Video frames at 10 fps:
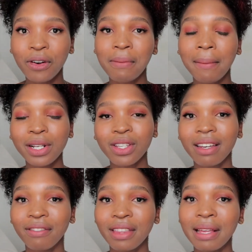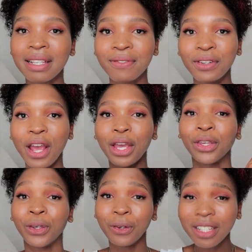Remember to give this video a
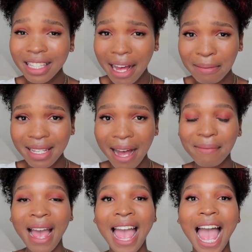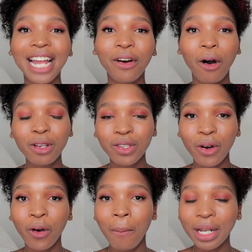huge thumbs up and
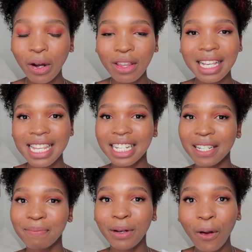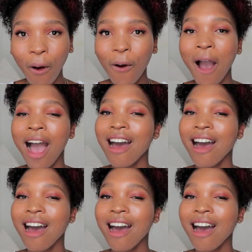also comment on the section below.